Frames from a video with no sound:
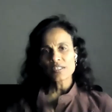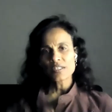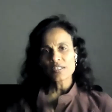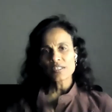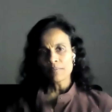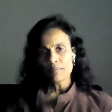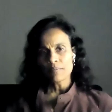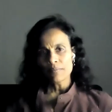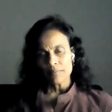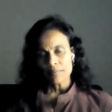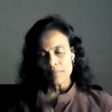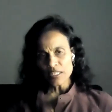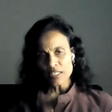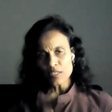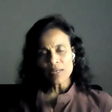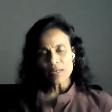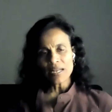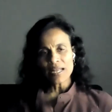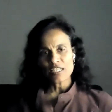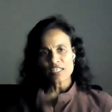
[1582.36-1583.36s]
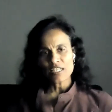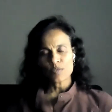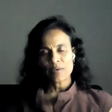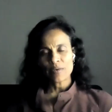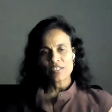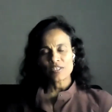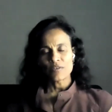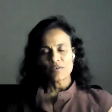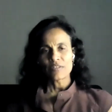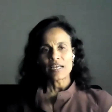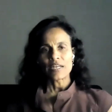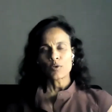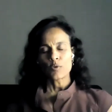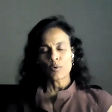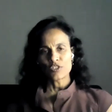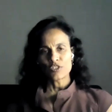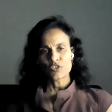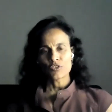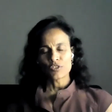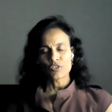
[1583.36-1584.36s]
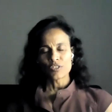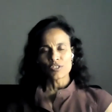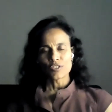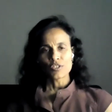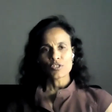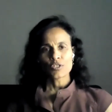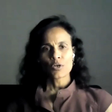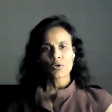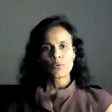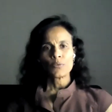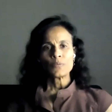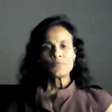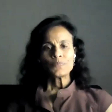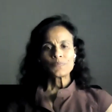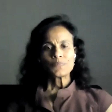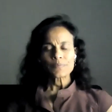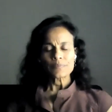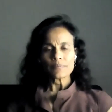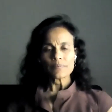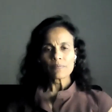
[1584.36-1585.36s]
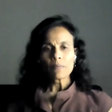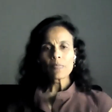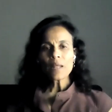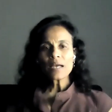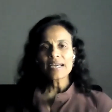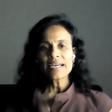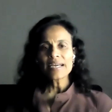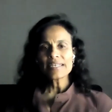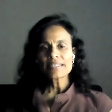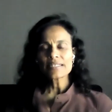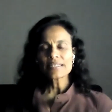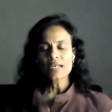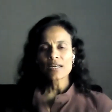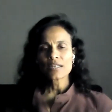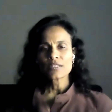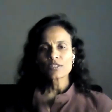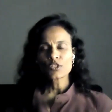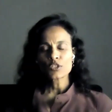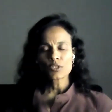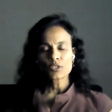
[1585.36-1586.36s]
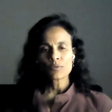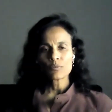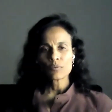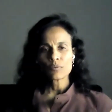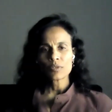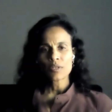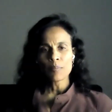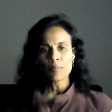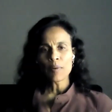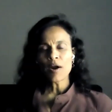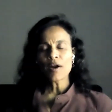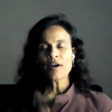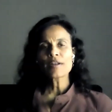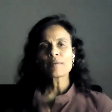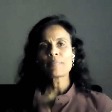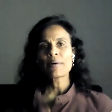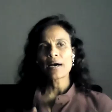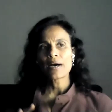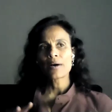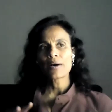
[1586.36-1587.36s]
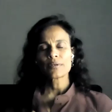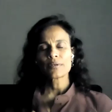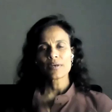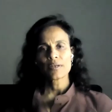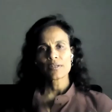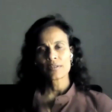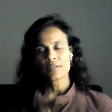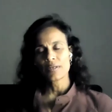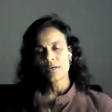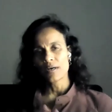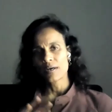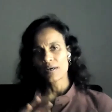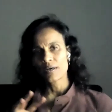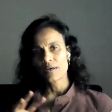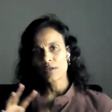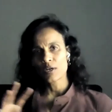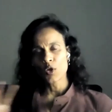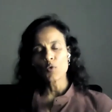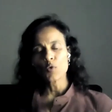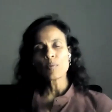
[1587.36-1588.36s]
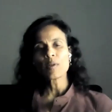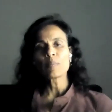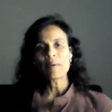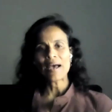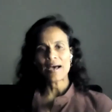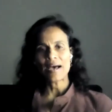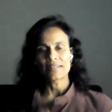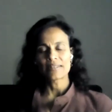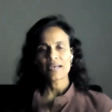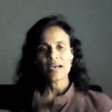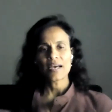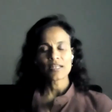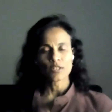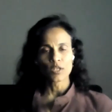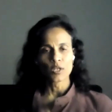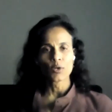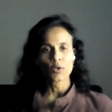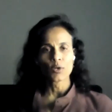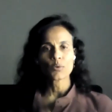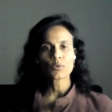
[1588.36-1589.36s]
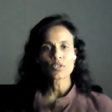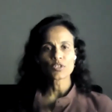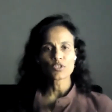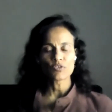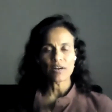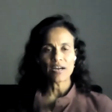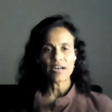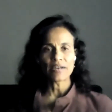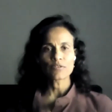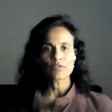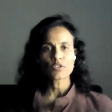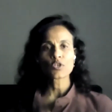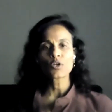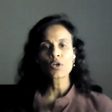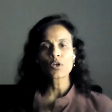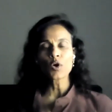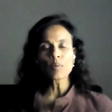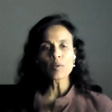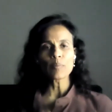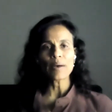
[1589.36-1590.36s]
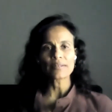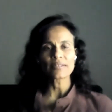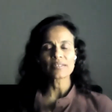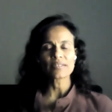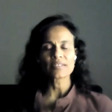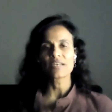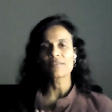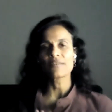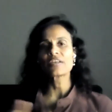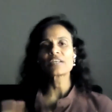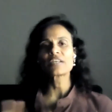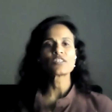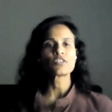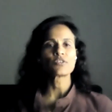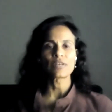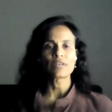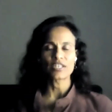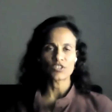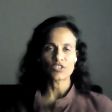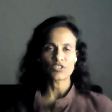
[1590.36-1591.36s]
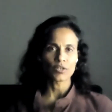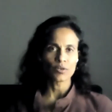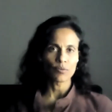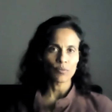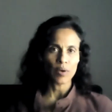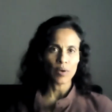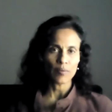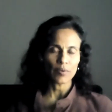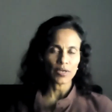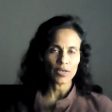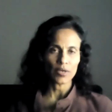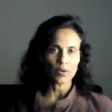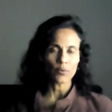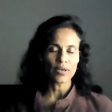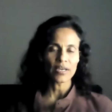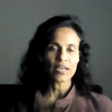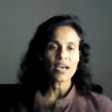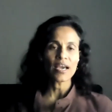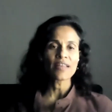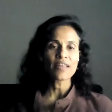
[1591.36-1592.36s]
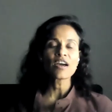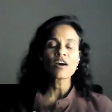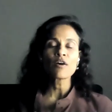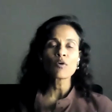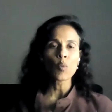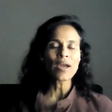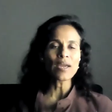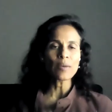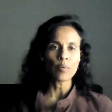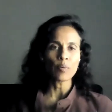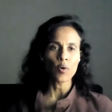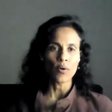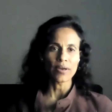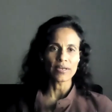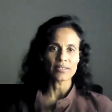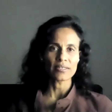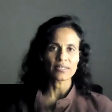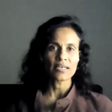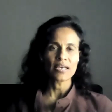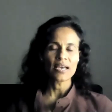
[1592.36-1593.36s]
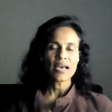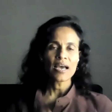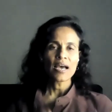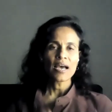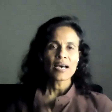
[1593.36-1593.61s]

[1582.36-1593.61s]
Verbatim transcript: there's a multiple aspects of that question. So there's a, the part about the global path and the local drive. So global path is giving a direction of where we are going. And there are waypoints